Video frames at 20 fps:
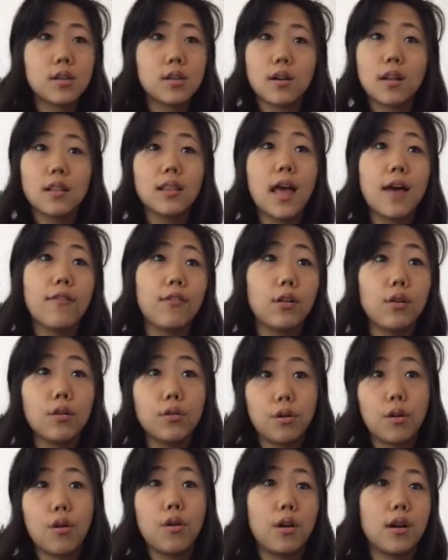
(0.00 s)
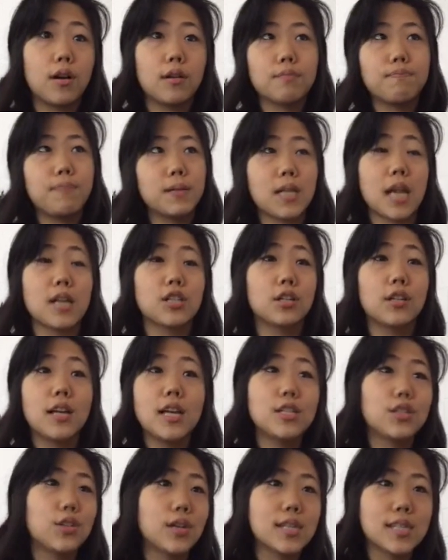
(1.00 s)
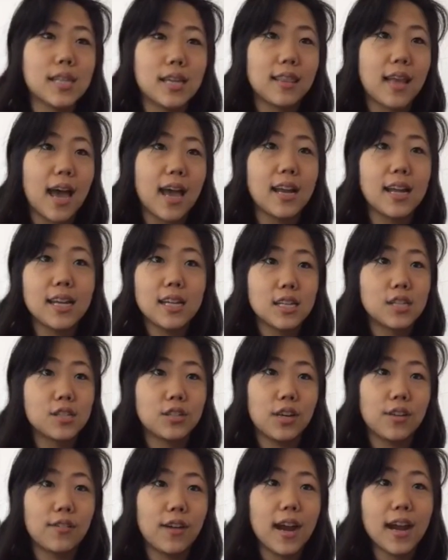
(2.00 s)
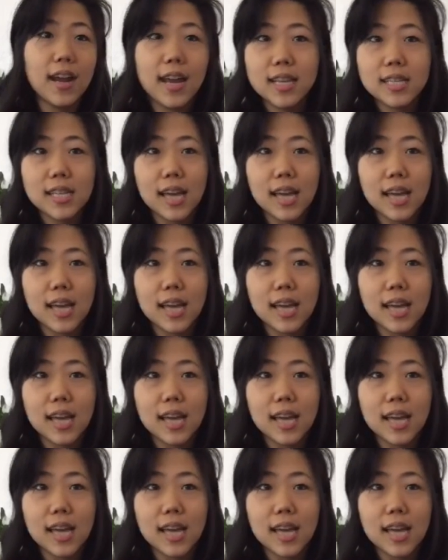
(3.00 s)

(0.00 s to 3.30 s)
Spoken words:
sort of level or potential interest in that industry, right?